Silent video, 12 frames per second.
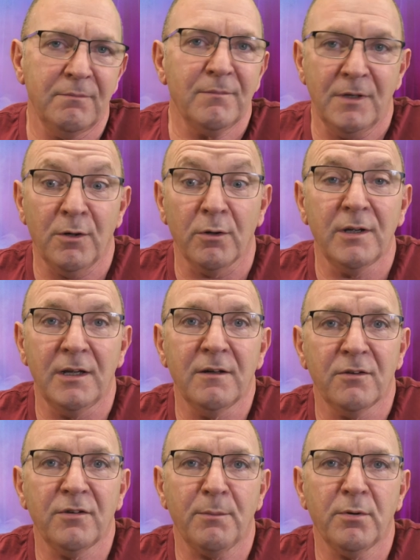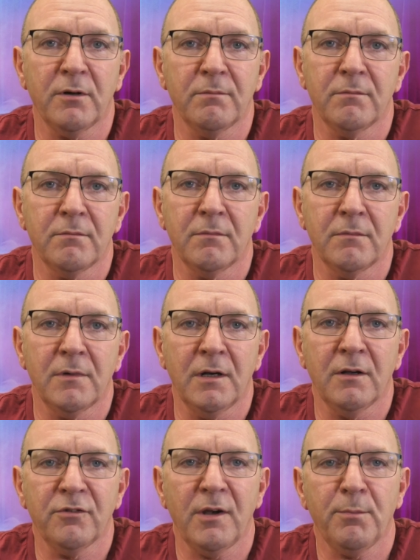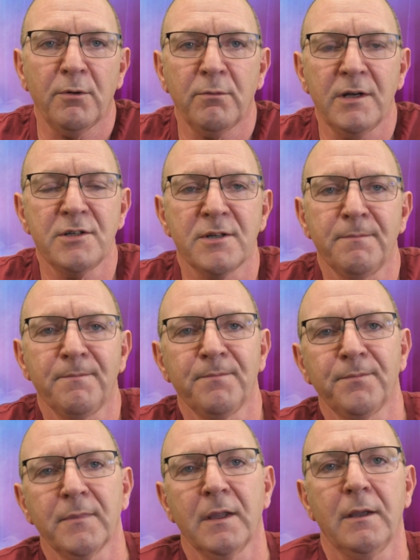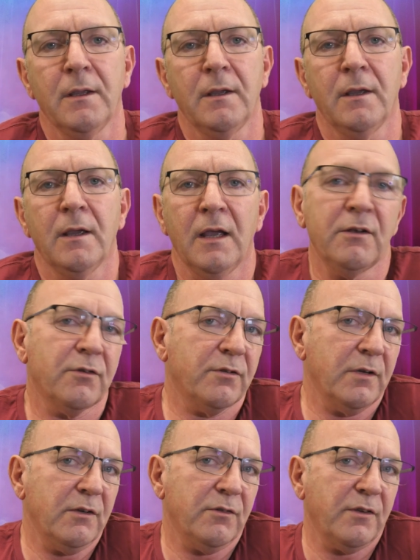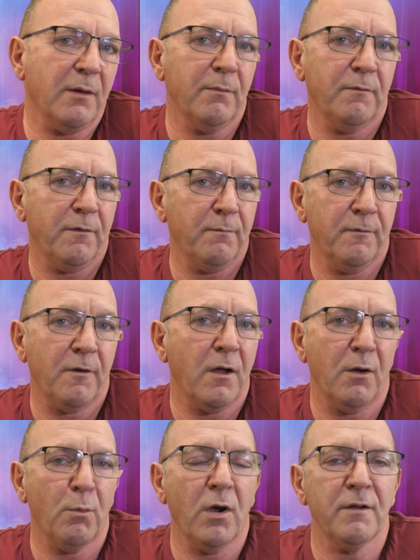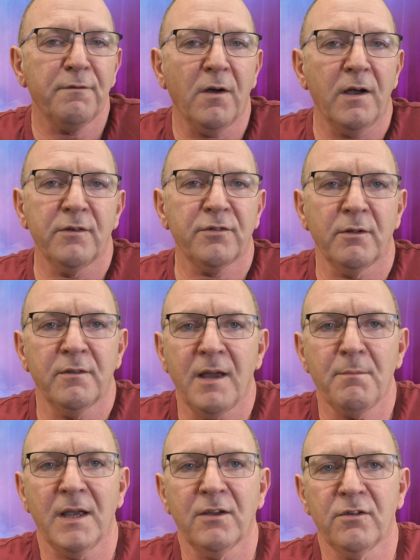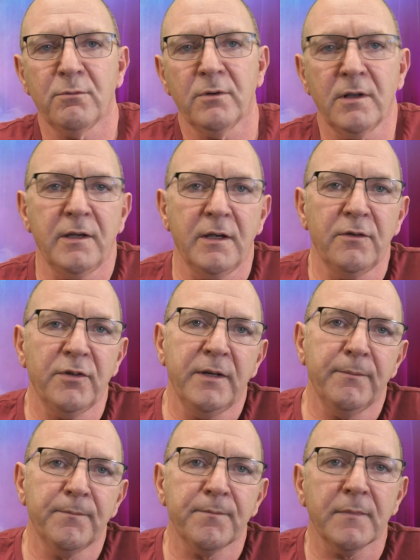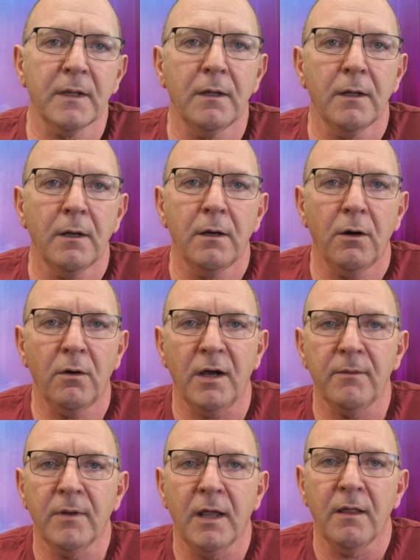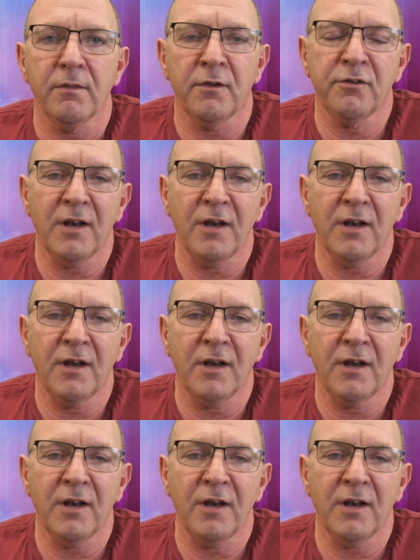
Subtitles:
in a separate region. It's done via Wi-Fi, so that makes it really easy. All right. There's an